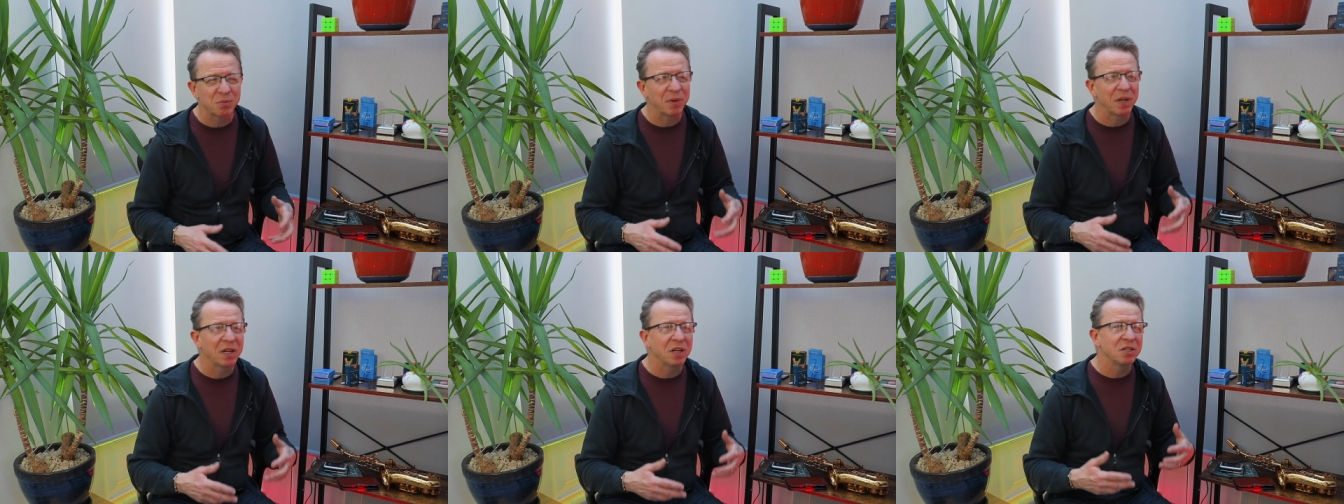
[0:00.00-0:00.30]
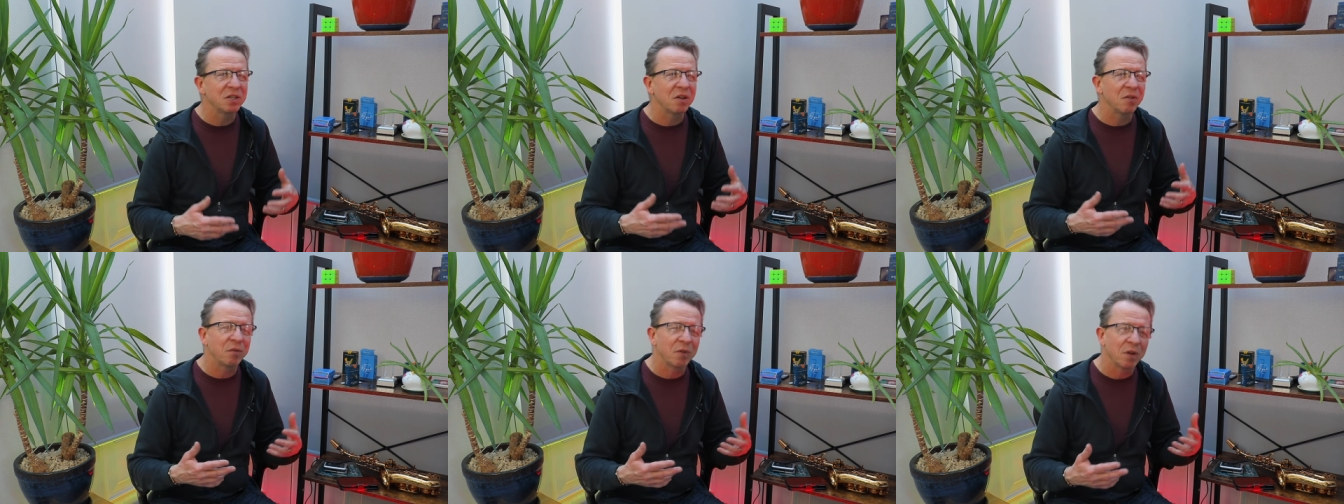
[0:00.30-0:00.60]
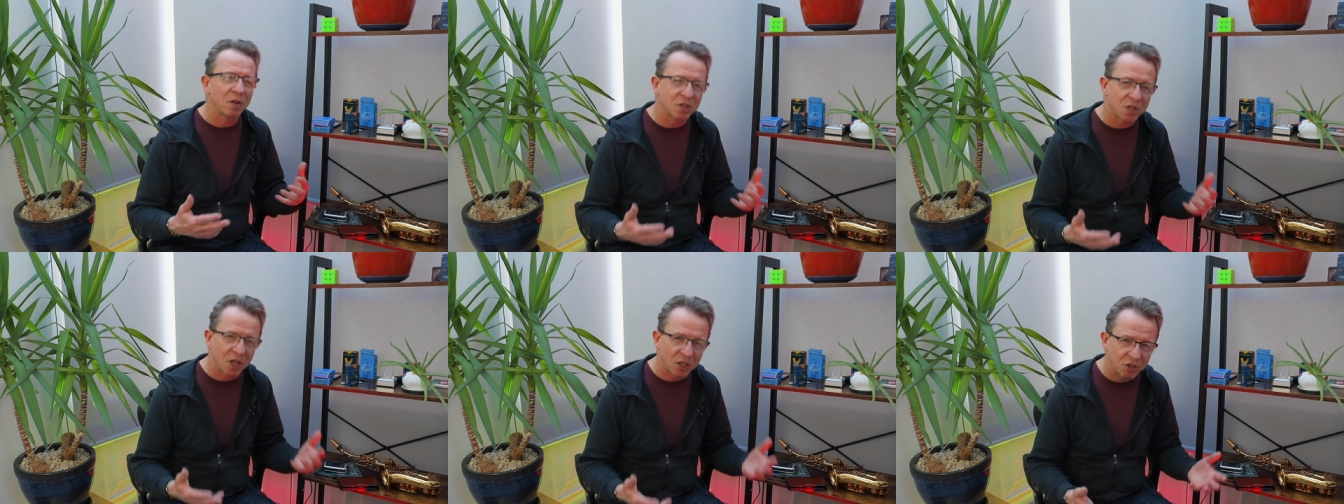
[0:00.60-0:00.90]
because it
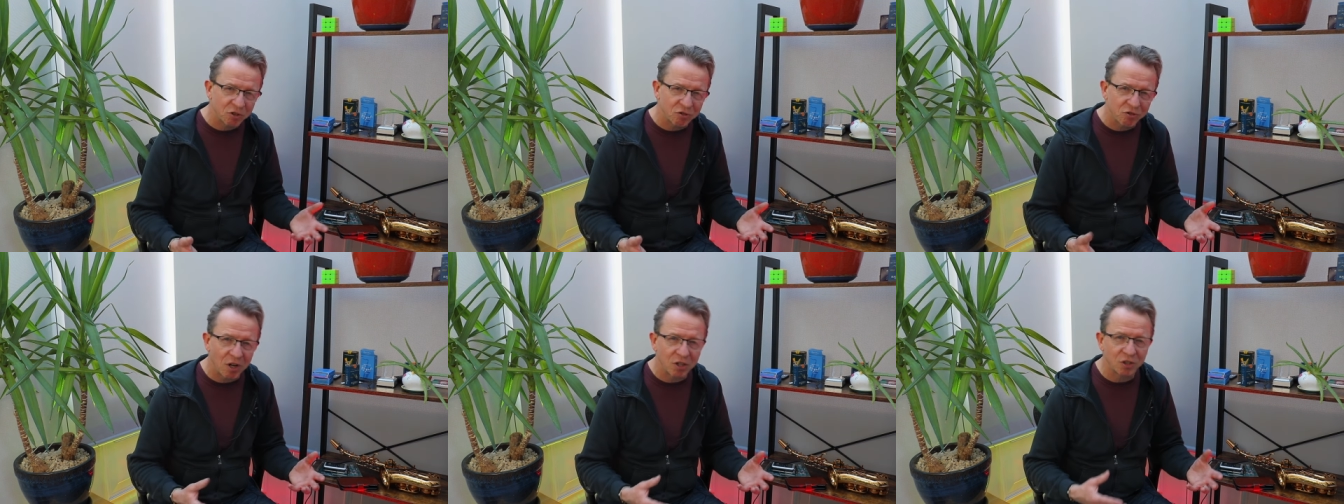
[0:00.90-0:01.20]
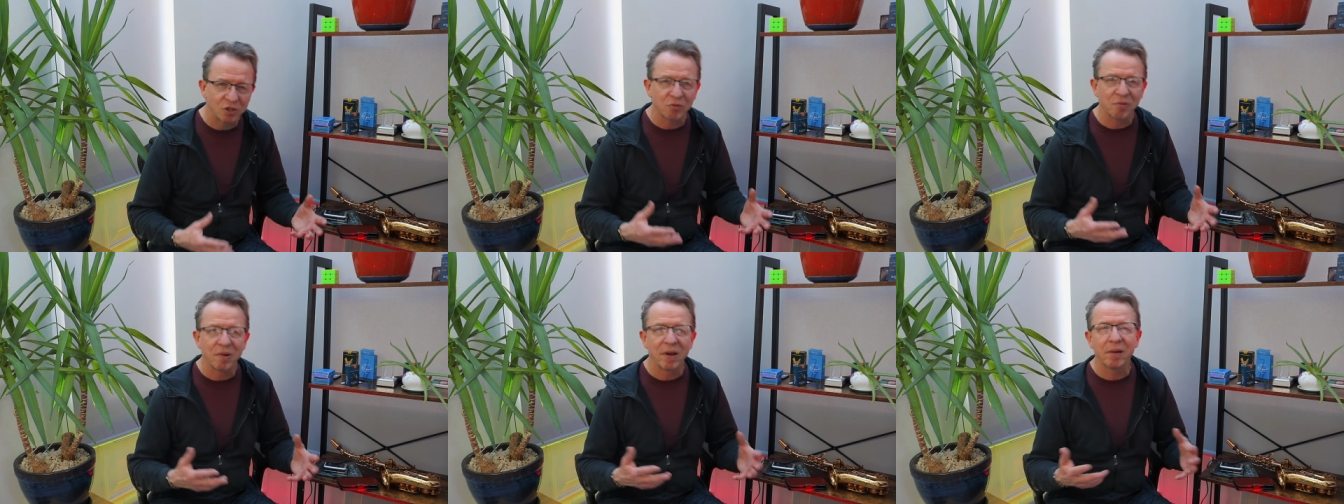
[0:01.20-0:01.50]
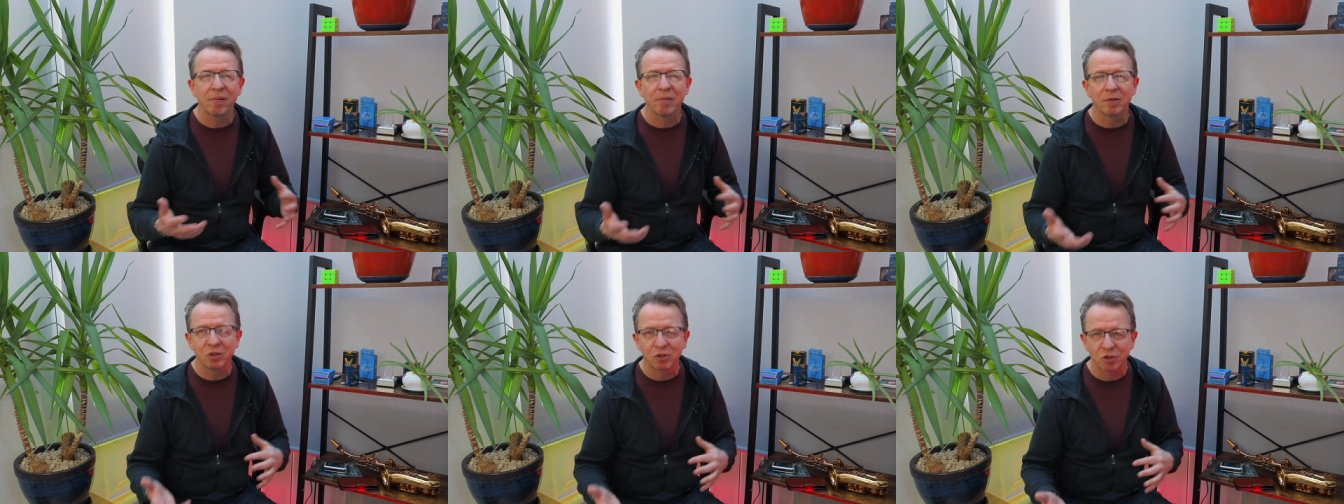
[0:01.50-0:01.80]
feels like
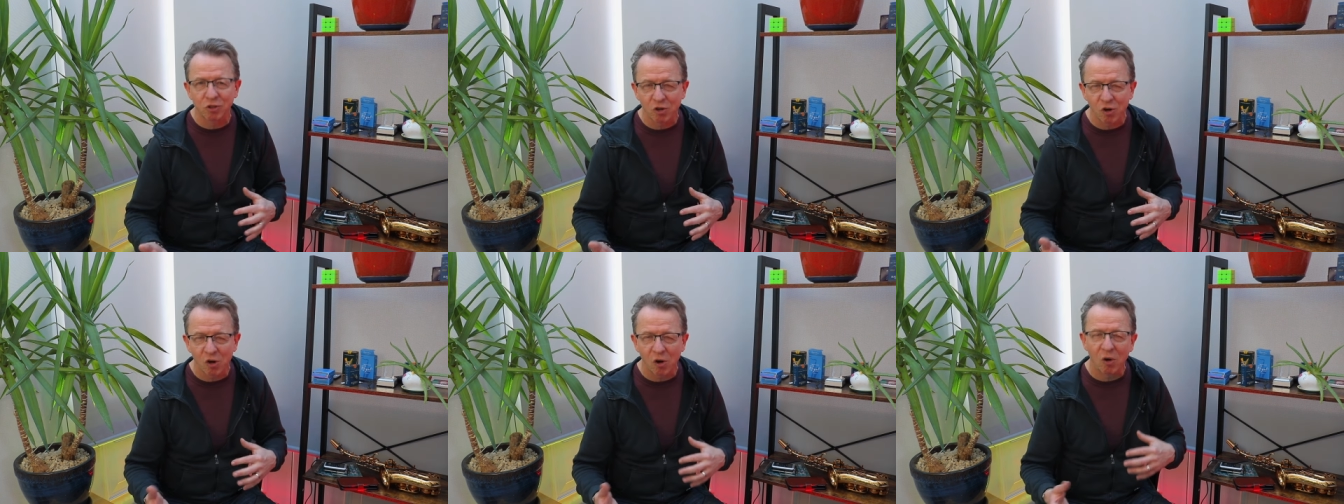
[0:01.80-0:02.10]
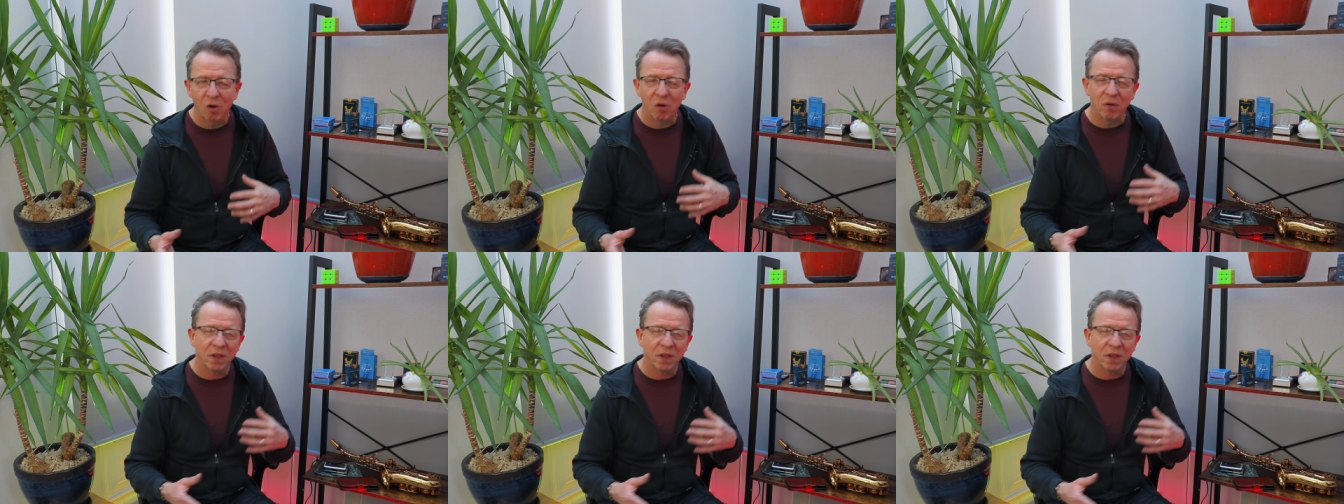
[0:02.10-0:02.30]
drudgery or a chore